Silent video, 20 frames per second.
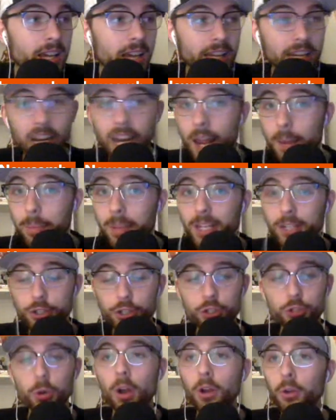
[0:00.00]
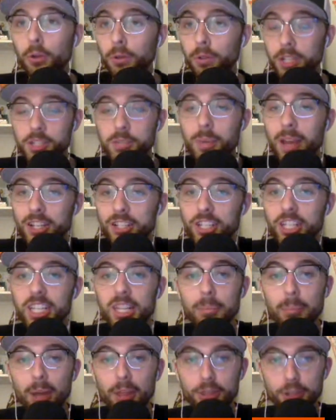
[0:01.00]
And it had been a struggle, especially
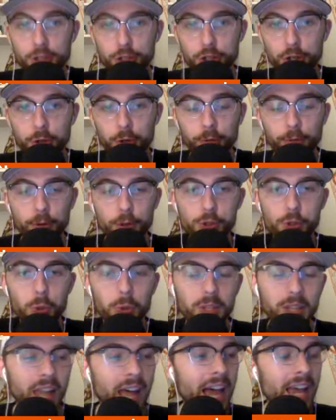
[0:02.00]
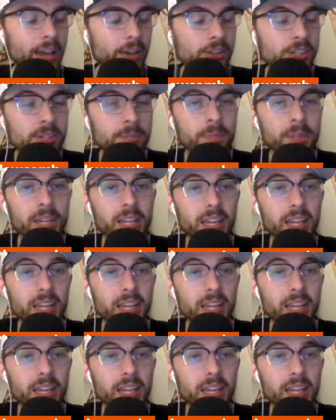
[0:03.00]
in the month of June for Jordan Lyles.